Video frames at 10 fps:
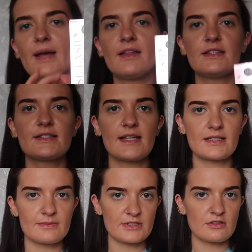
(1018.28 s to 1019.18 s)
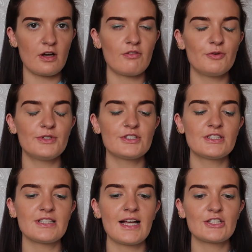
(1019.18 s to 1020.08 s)
Better Than Sex mascara, which
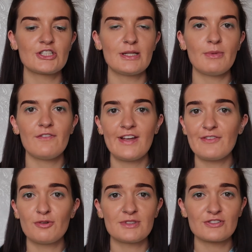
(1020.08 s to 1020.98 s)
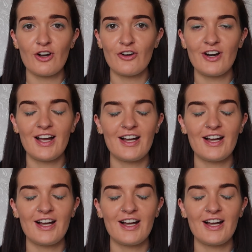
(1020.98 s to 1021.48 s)
is actually my favourite mascara.